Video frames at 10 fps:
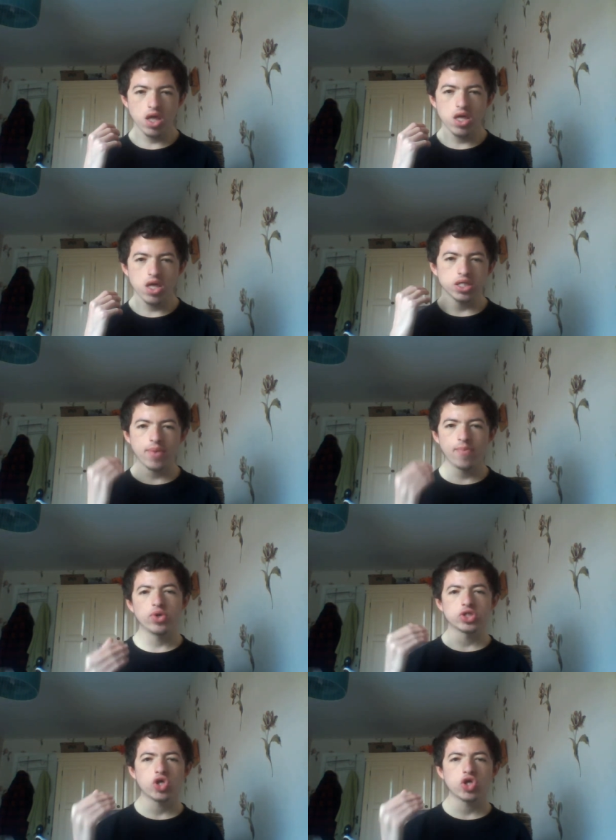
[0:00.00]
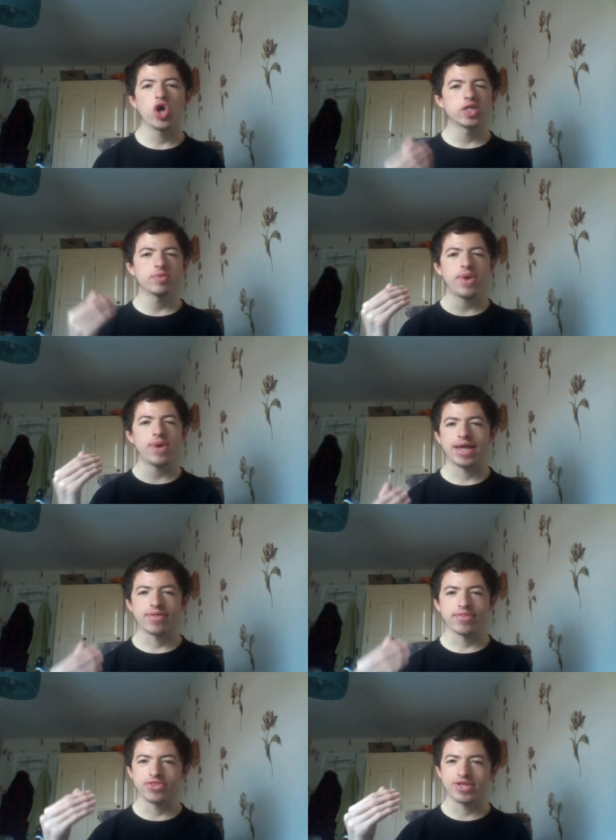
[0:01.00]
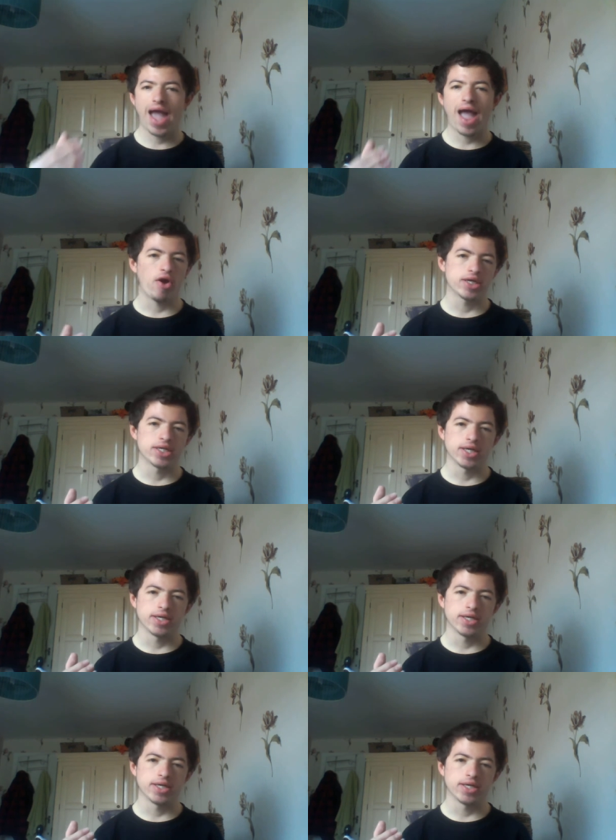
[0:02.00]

someone's cosplaying the character.